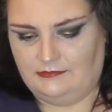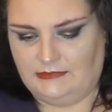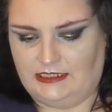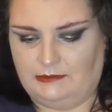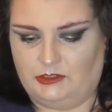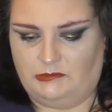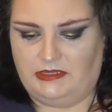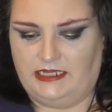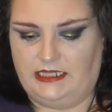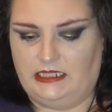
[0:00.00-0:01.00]
and it would
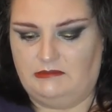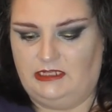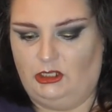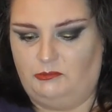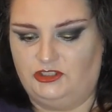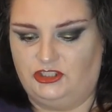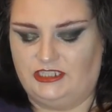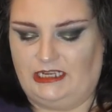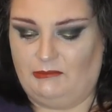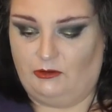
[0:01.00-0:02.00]
appear that my knob's just
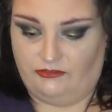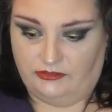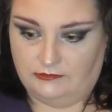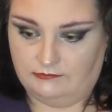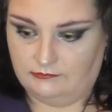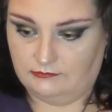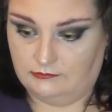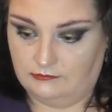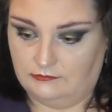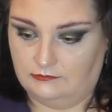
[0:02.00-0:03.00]
come off.
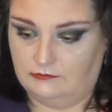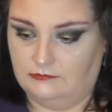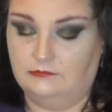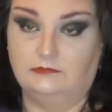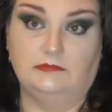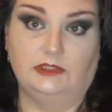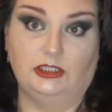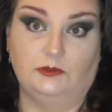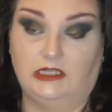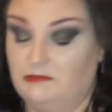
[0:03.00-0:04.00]
Oh, um,